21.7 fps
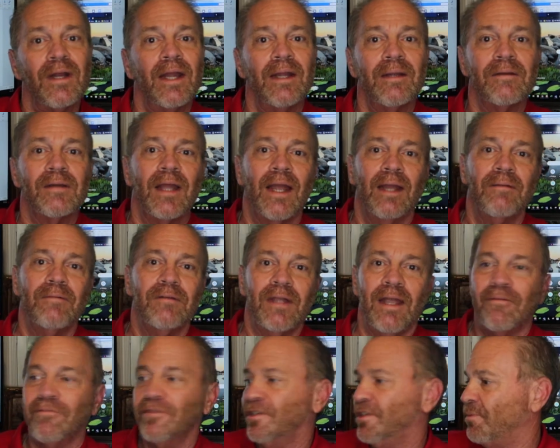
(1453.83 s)
I
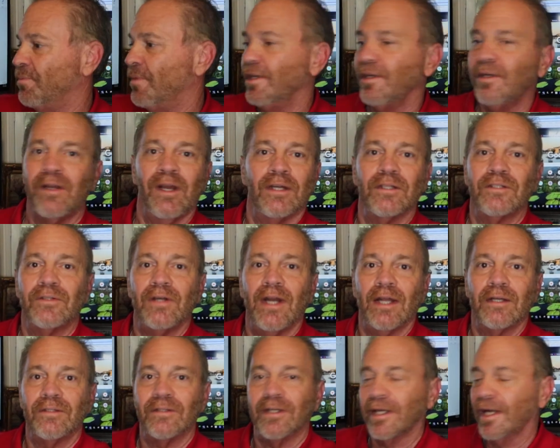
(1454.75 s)
have a cement
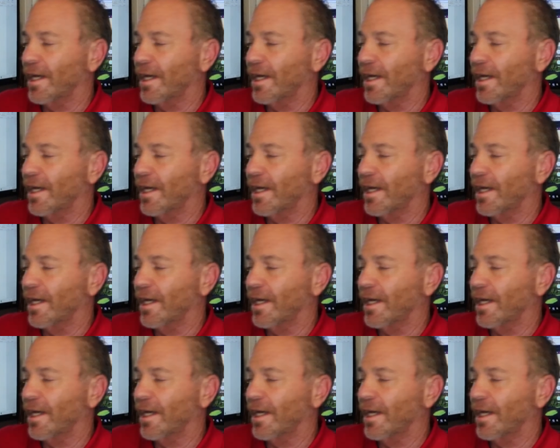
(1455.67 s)
contractor.